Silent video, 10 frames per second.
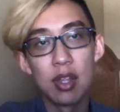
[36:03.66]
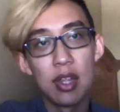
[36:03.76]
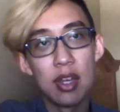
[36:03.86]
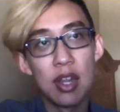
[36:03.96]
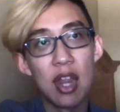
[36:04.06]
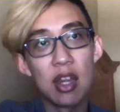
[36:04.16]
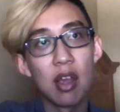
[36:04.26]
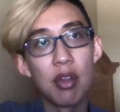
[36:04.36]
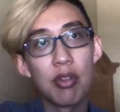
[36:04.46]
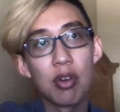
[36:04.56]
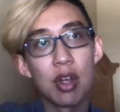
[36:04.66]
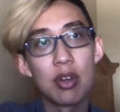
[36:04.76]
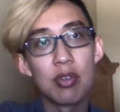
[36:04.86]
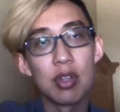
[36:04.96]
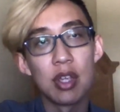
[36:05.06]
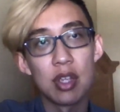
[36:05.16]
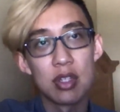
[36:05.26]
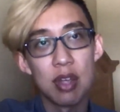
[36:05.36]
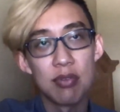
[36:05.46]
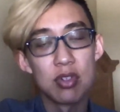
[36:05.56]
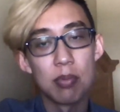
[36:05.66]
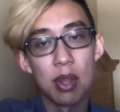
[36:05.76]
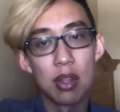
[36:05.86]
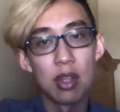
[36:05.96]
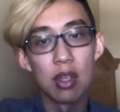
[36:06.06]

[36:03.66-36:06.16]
in any other country, like except for Japan.